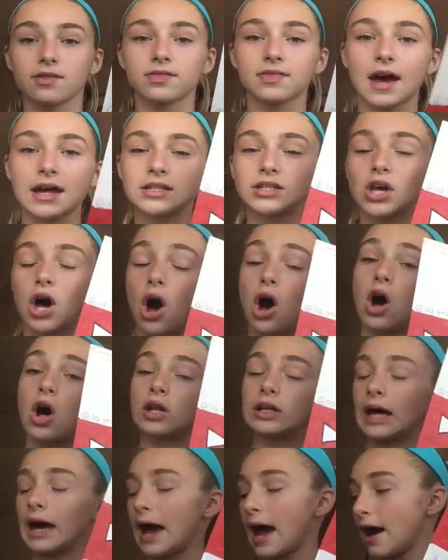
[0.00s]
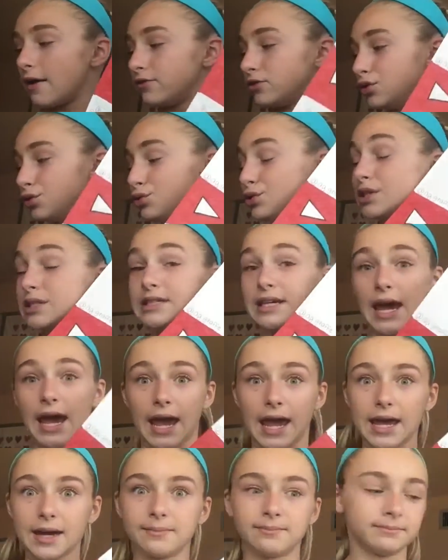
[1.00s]
that's all I have to
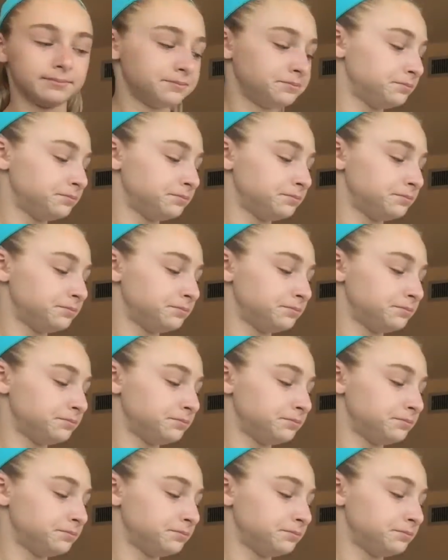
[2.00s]
say